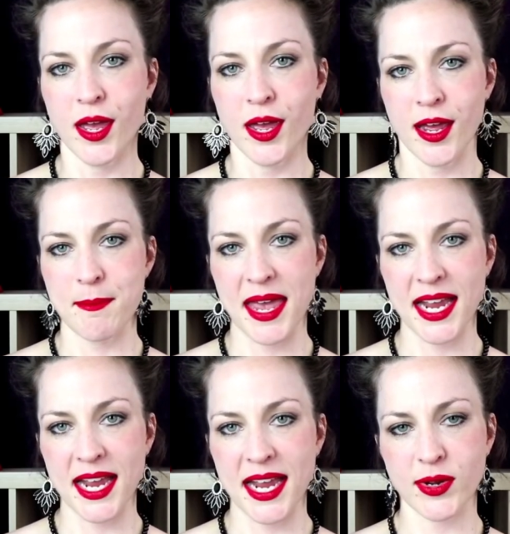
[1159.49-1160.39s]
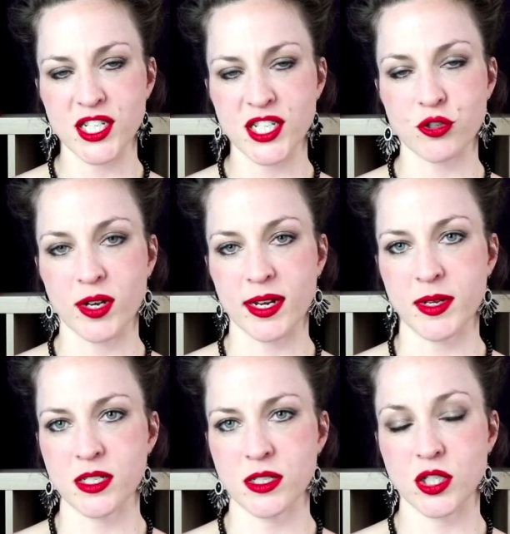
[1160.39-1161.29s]
MGTOW extremists
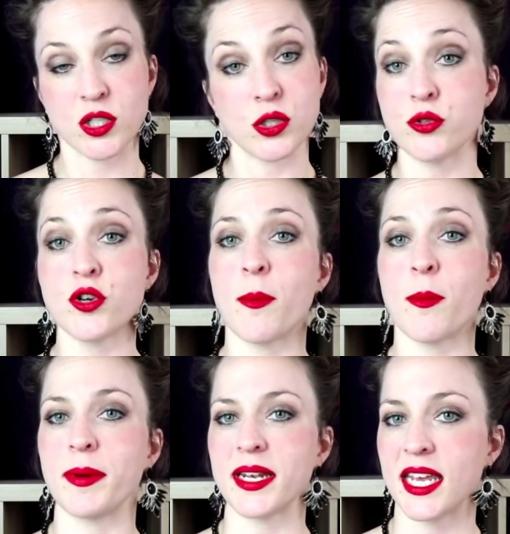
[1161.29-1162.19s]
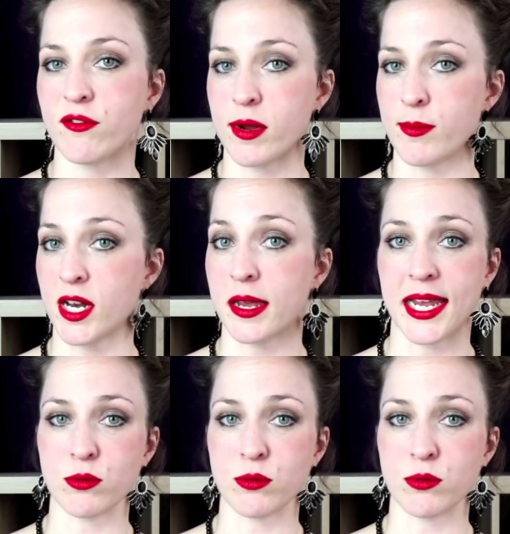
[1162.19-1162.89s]
do not believe women are equal to men.